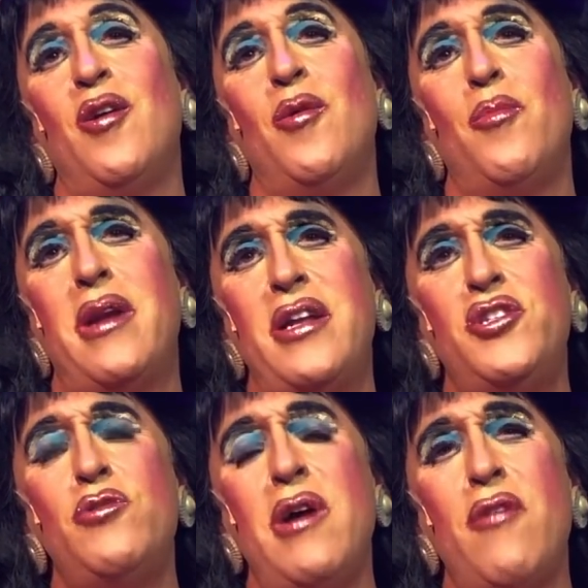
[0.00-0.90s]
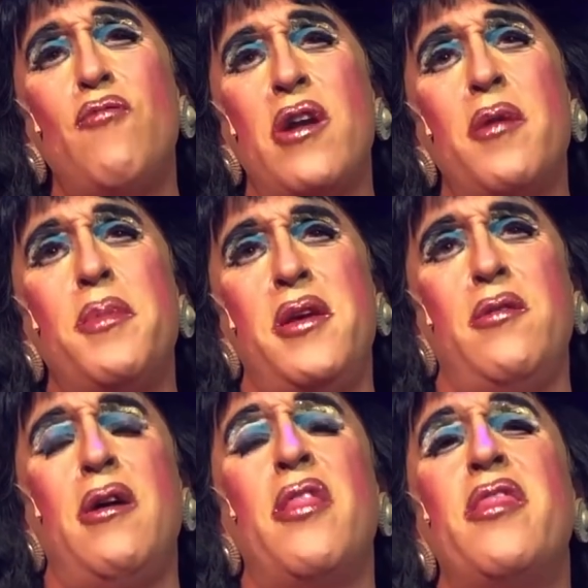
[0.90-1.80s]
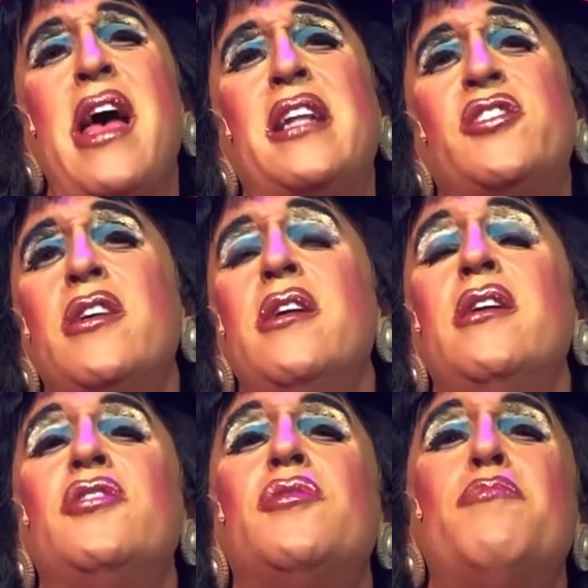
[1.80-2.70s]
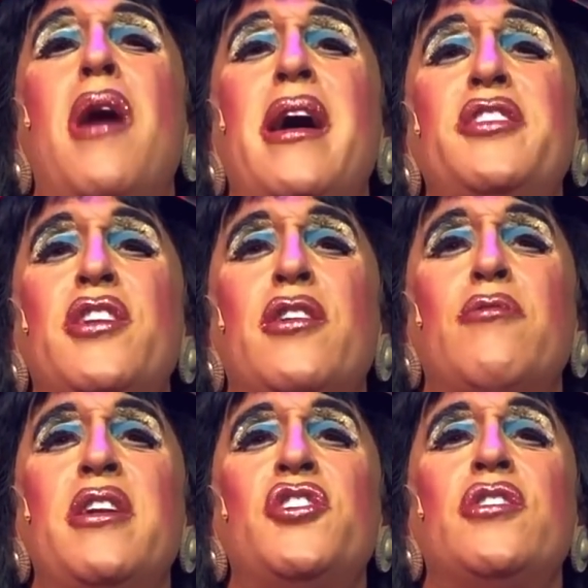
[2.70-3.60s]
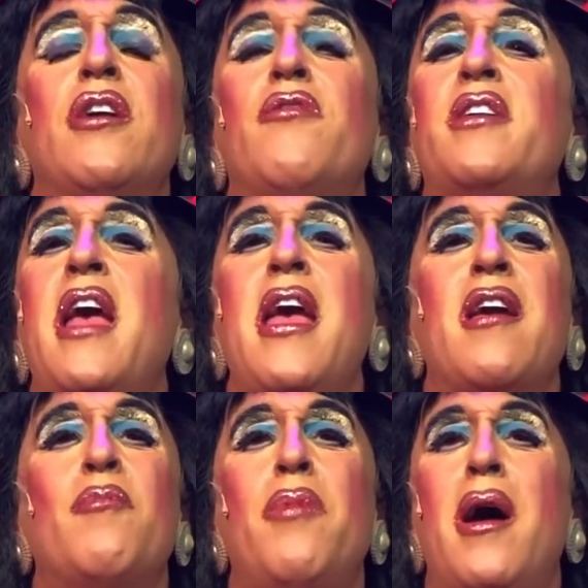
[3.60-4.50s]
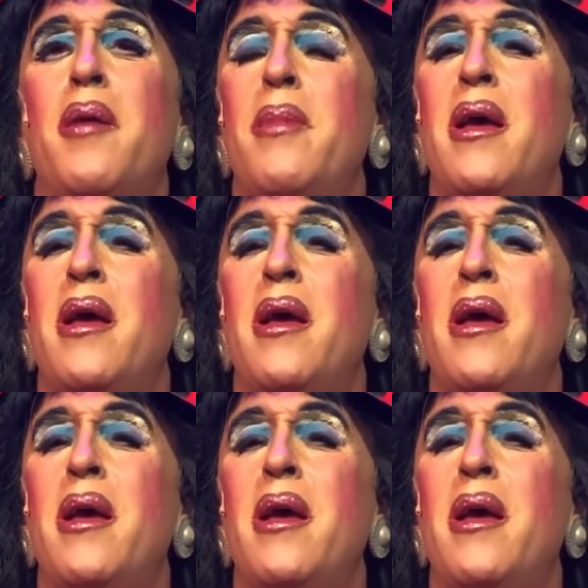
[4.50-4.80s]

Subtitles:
But I do have one appeal, and that's to my generation of gay and bi men.